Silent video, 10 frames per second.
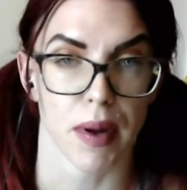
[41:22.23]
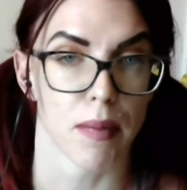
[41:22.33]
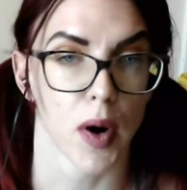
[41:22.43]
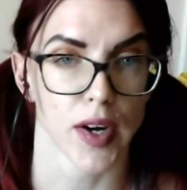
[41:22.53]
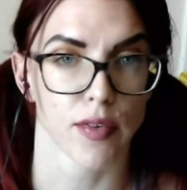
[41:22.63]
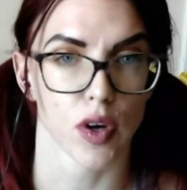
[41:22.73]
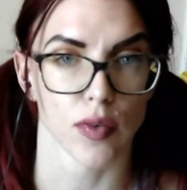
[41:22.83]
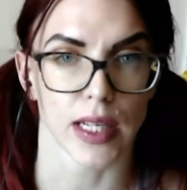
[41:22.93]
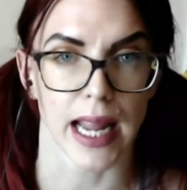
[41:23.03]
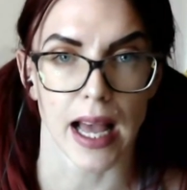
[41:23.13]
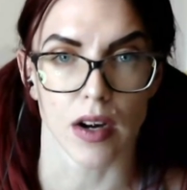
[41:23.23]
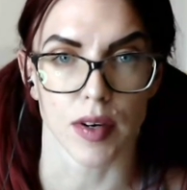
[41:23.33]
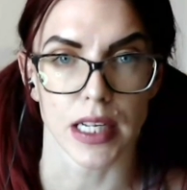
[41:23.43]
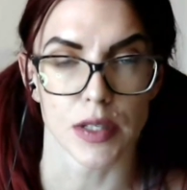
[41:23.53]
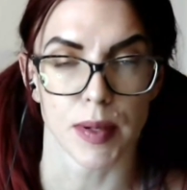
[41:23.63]
be mindful of the
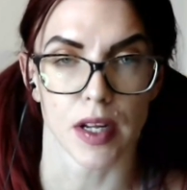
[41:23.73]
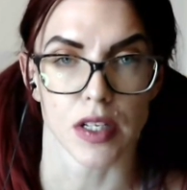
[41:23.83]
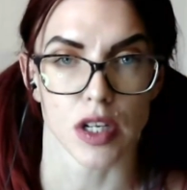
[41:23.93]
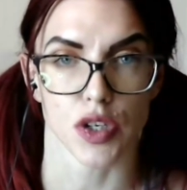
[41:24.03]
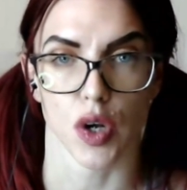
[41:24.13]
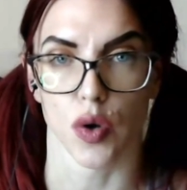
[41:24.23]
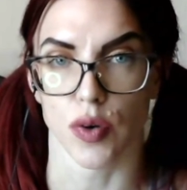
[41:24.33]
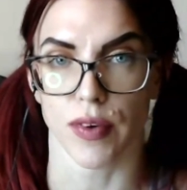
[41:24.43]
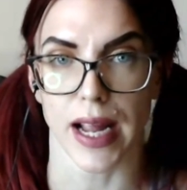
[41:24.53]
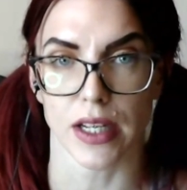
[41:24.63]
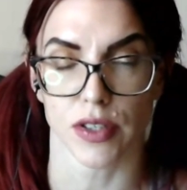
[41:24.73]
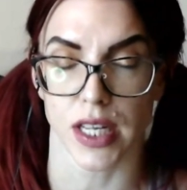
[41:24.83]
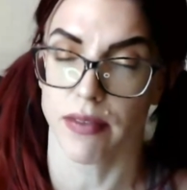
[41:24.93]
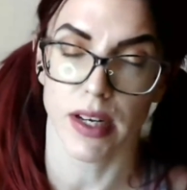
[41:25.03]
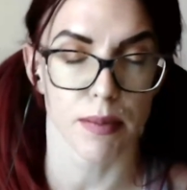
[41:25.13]
calories because there's a lot of
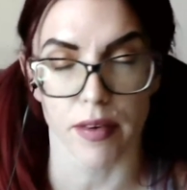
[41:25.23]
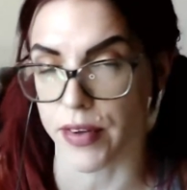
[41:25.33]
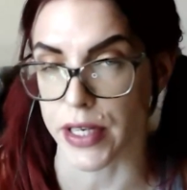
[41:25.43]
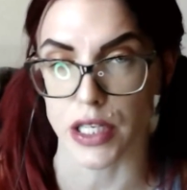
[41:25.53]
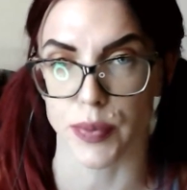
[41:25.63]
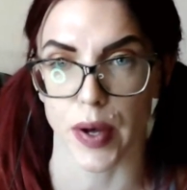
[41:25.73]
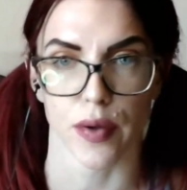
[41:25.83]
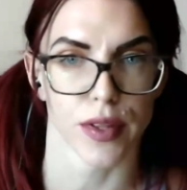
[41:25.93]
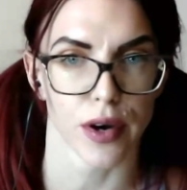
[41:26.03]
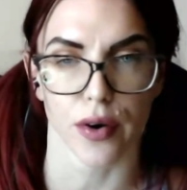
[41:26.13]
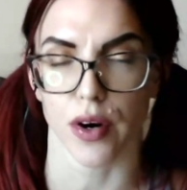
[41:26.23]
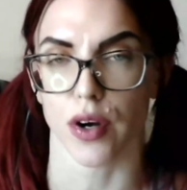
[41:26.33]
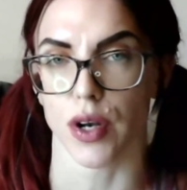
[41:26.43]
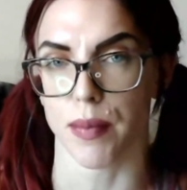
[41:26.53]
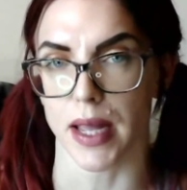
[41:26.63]
entries even in MyFitnessPal that are
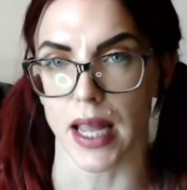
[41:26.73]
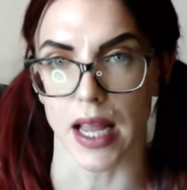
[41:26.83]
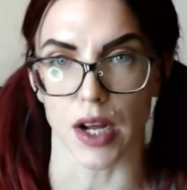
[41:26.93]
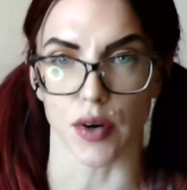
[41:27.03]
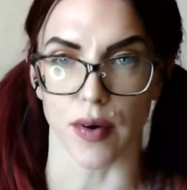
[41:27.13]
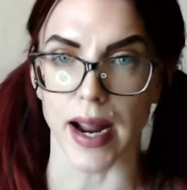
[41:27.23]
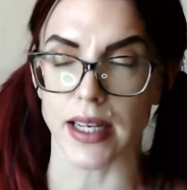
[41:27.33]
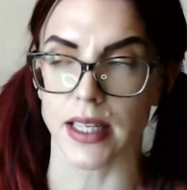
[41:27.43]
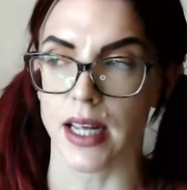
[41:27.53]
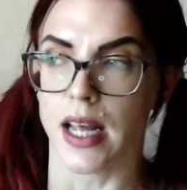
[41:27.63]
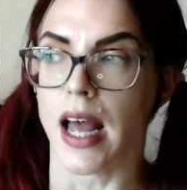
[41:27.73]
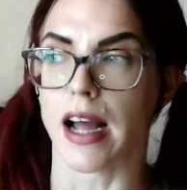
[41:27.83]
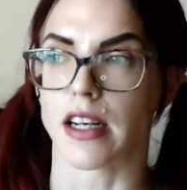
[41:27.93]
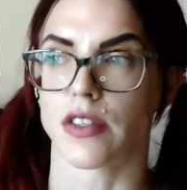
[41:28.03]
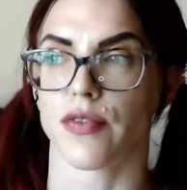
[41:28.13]
going to be incorrect
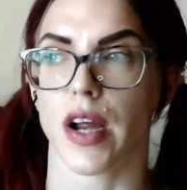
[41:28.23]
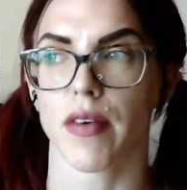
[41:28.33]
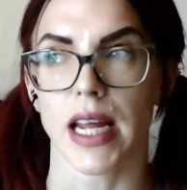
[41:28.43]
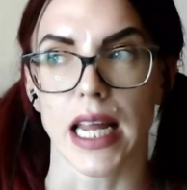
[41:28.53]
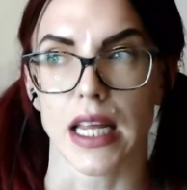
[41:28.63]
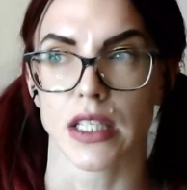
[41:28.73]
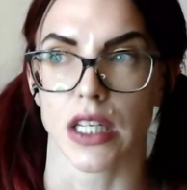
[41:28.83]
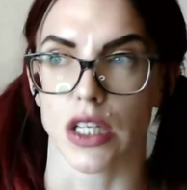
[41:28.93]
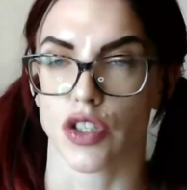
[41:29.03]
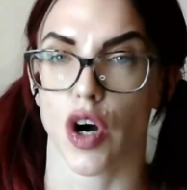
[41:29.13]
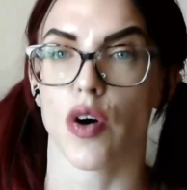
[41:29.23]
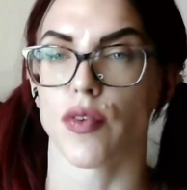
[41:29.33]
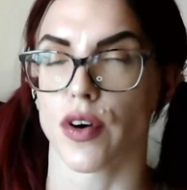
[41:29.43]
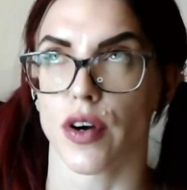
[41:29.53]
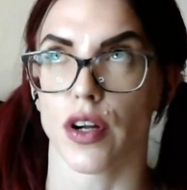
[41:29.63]
and it's very easy to
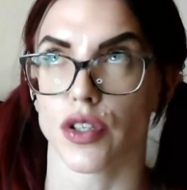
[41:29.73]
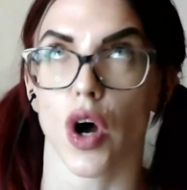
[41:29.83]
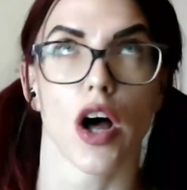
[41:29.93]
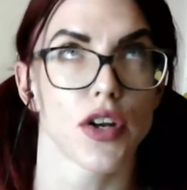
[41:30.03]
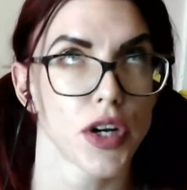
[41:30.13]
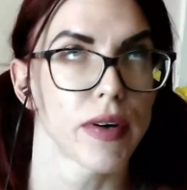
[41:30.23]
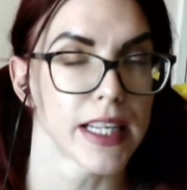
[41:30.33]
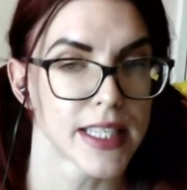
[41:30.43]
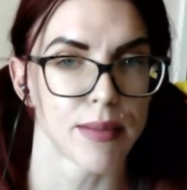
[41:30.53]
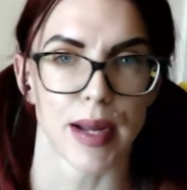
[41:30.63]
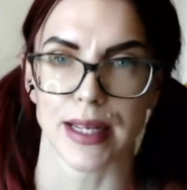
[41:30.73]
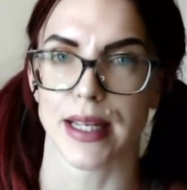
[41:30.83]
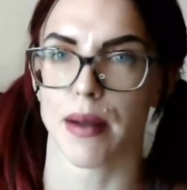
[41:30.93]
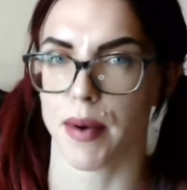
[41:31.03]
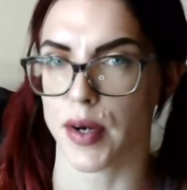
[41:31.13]
over to
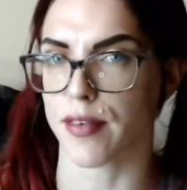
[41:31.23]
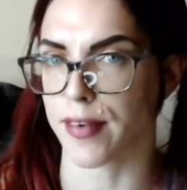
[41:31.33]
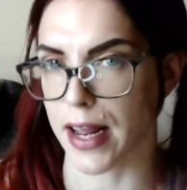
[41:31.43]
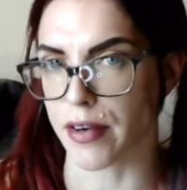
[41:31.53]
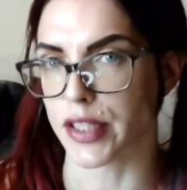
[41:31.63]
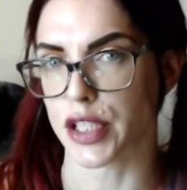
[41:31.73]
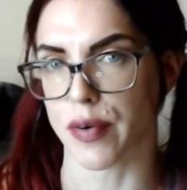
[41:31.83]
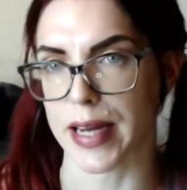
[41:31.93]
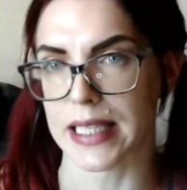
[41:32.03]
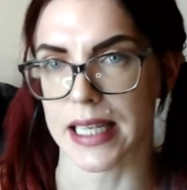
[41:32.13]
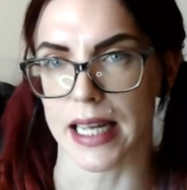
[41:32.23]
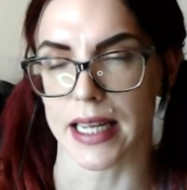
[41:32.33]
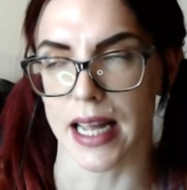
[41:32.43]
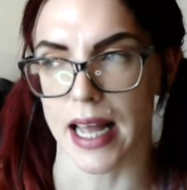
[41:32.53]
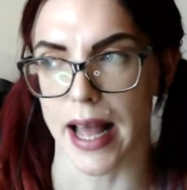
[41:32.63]
underestimate the amount of calories you're
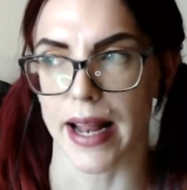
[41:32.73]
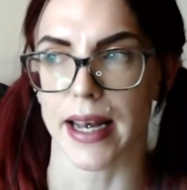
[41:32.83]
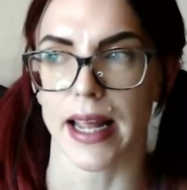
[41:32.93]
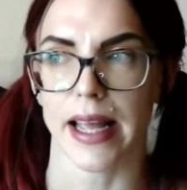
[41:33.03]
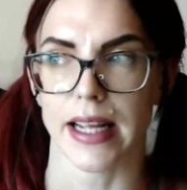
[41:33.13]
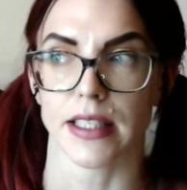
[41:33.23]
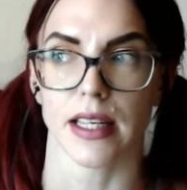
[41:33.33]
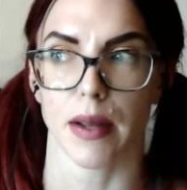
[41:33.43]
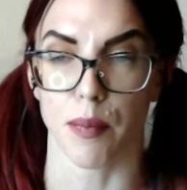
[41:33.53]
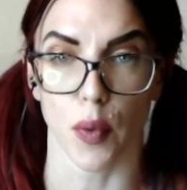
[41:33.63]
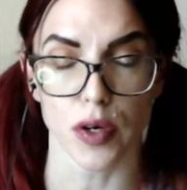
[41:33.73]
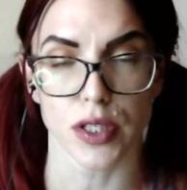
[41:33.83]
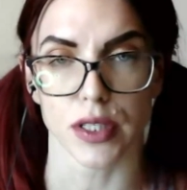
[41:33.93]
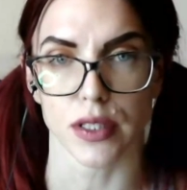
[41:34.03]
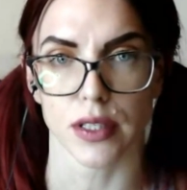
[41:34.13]
eating and it's
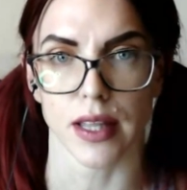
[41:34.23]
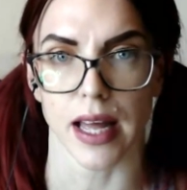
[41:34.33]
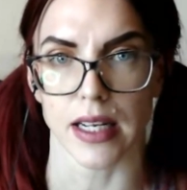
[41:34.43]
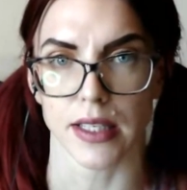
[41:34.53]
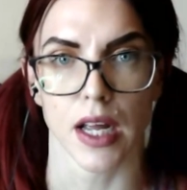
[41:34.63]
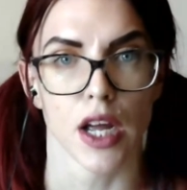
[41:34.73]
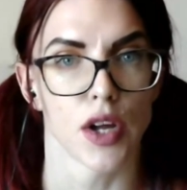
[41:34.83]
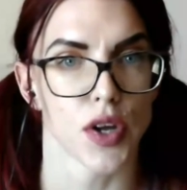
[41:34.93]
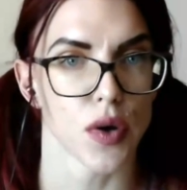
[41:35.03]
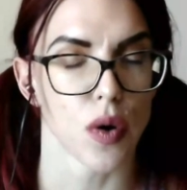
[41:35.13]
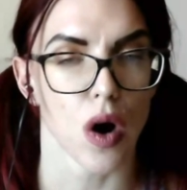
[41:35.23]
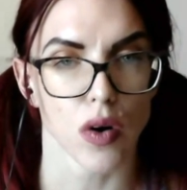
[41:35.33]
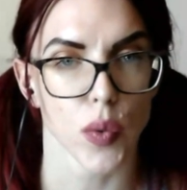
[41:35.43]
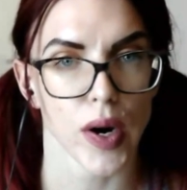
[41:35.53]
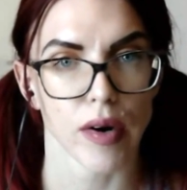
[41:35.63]
important that you
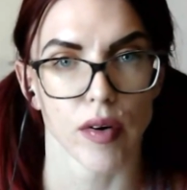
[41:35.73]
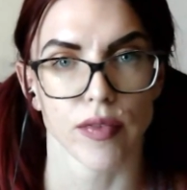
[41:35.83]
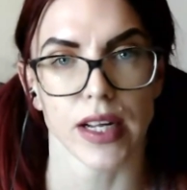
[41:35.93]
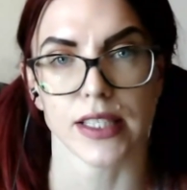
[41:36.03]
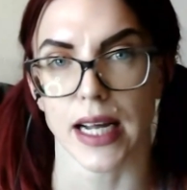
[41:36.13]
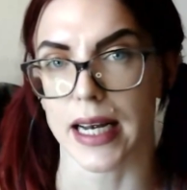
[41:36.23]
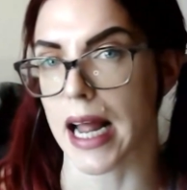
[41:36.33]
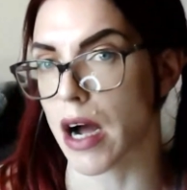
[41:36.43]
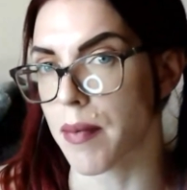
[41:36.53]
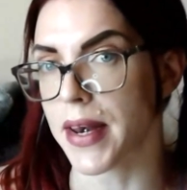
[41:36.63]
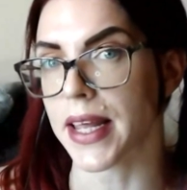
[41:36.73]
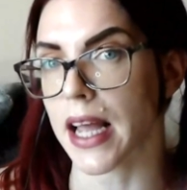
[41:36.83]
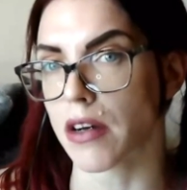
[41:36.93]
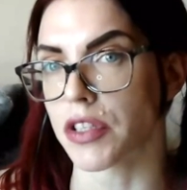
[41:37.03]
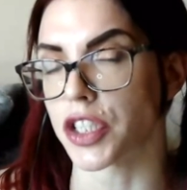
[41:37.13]
are aware of exactly how many
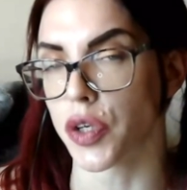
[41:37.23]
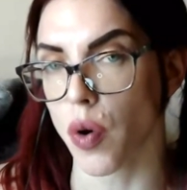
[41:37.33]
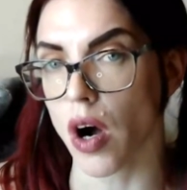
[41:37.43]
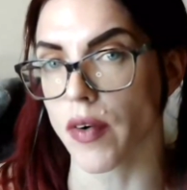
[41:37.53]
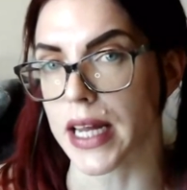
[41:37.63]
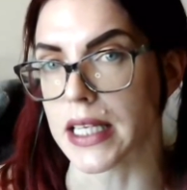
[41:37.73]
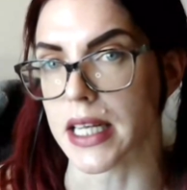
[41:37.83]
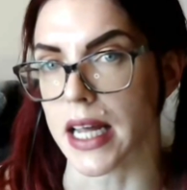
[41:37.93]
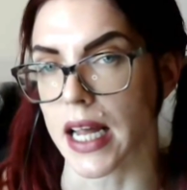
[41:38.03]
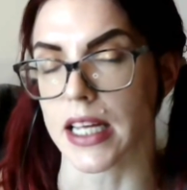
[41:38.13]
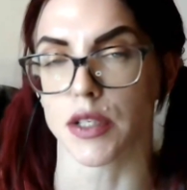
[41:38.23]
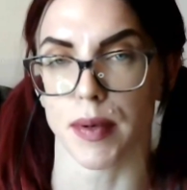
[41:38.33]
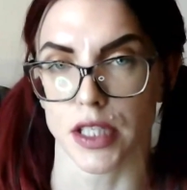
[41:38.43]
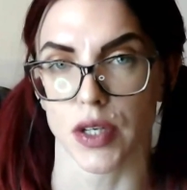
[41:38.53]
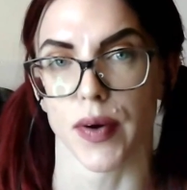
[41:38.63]
calories you are eating,
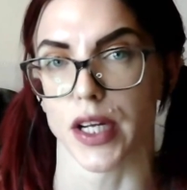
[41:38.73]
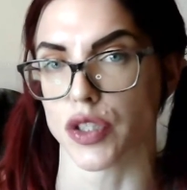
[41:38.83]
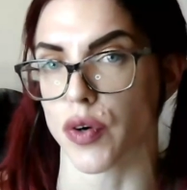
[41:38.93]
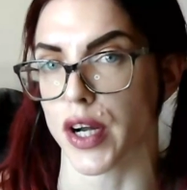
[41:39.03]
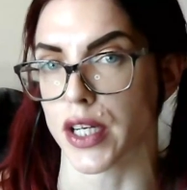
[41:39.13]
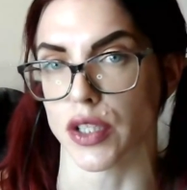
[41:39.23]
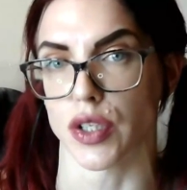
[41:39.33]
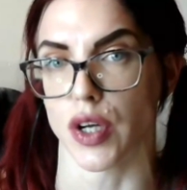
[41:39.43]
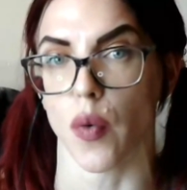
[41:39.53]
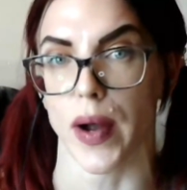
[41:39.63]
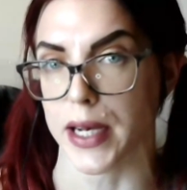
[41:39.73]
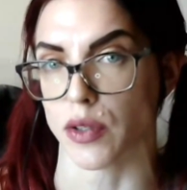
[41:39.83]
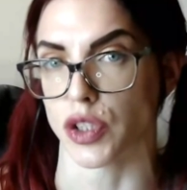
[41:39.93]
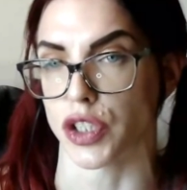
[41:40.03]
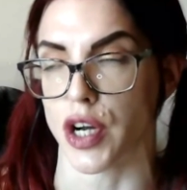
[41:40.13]
especially when you're trying to do a weight
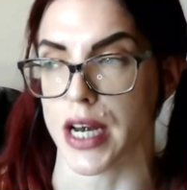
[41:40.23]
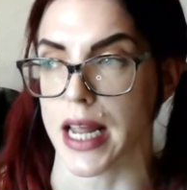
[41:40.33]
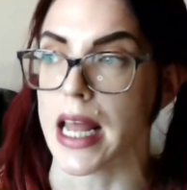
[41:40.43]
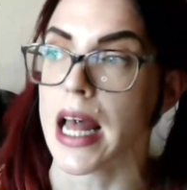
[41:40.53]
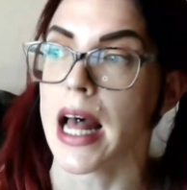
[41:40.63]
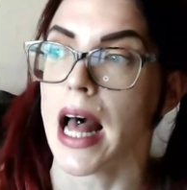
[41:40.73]
loss journey.